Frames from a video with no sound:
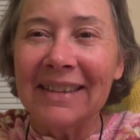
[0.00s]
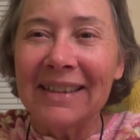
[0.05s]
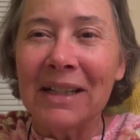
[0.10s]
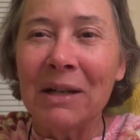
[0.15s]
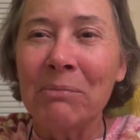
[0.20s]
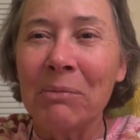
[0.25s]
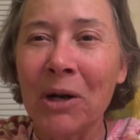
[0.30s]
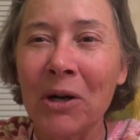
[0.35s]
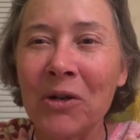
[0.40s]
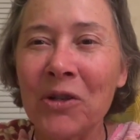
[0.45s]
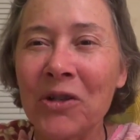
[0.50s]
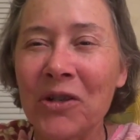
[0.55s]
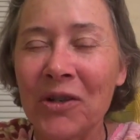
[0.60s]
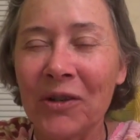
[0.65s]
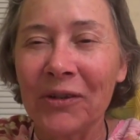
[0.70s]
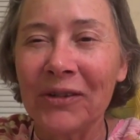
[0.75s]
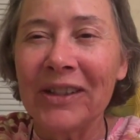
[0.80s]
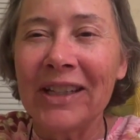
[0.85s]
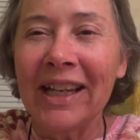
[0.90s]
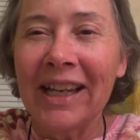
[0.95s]

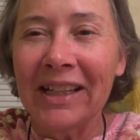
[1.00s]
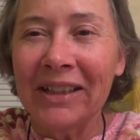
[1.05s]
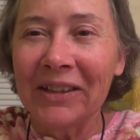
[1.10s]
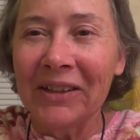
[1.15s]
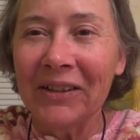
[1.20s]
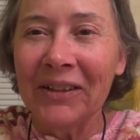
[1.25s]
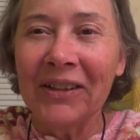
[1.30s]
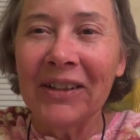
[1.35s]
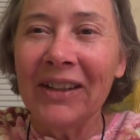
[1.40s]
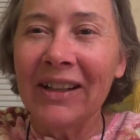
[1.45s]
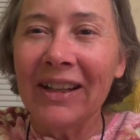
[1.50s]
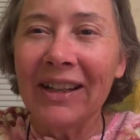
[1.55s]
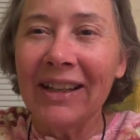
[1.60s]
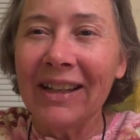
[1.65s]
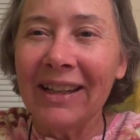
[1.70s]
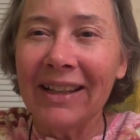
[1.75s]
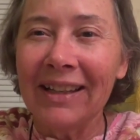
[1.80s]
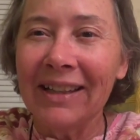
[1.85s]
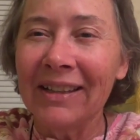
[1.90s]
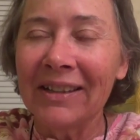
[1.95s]
emotional tenor,
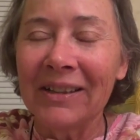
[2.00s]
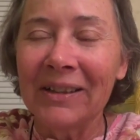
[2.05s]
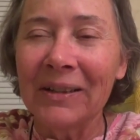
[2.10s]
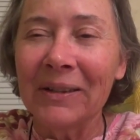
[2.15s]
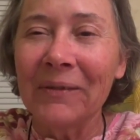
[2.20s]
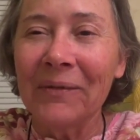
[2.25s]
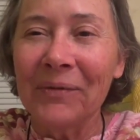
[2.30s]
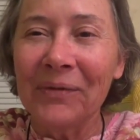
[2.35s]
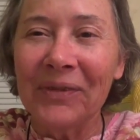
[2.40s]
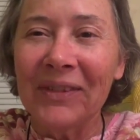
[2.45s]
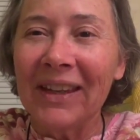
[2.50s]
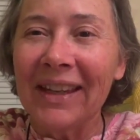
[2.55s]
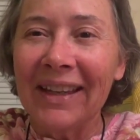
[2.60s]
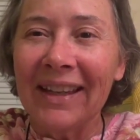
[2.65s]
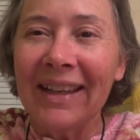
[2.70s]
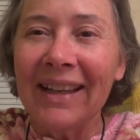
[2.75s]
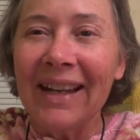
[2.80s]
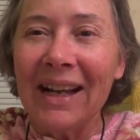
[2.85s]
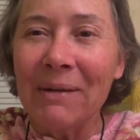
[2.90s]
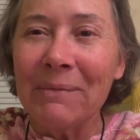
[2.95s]
you know.
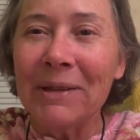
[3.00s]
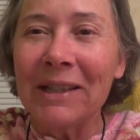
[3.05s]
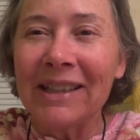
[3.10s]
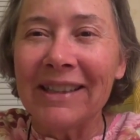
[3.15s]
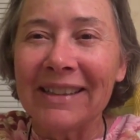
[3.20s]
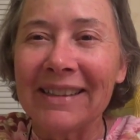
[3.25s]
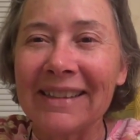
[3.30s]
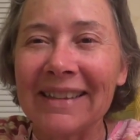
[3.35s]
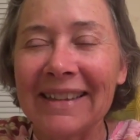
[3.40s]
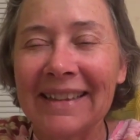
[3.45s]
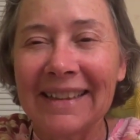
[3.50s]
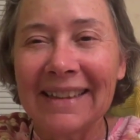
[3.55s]
I mean,